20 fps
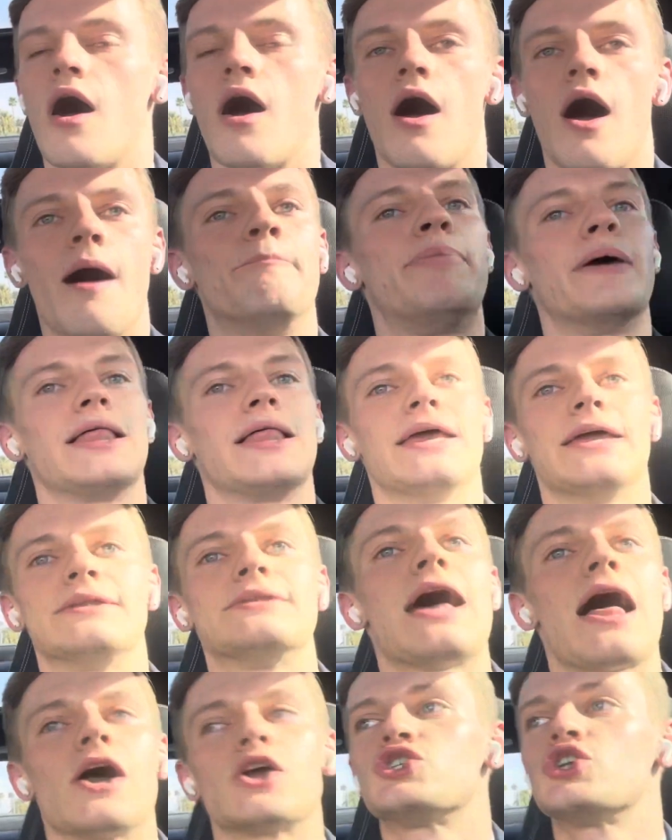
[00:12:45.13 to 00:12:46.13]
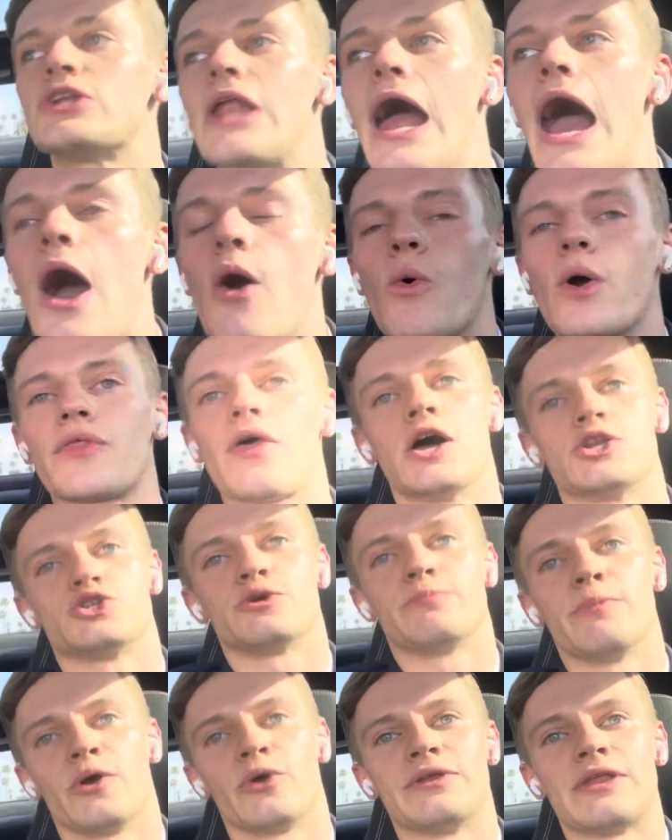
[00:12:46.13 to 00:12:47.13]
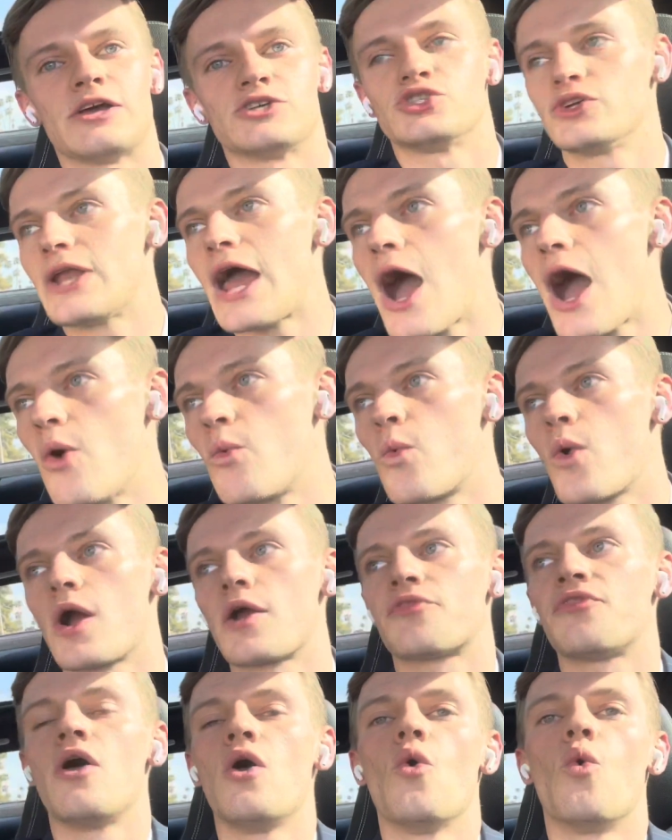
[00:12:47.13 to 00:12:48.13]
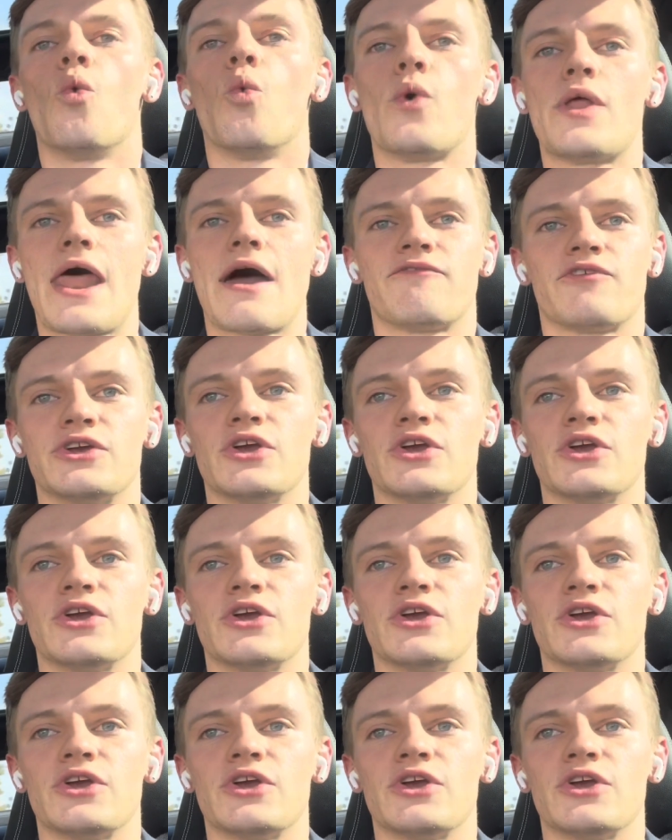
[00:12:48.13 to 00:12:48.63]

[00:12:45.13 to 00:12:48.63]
$1 billion. You're now worth $100 million. You're now worth whatever.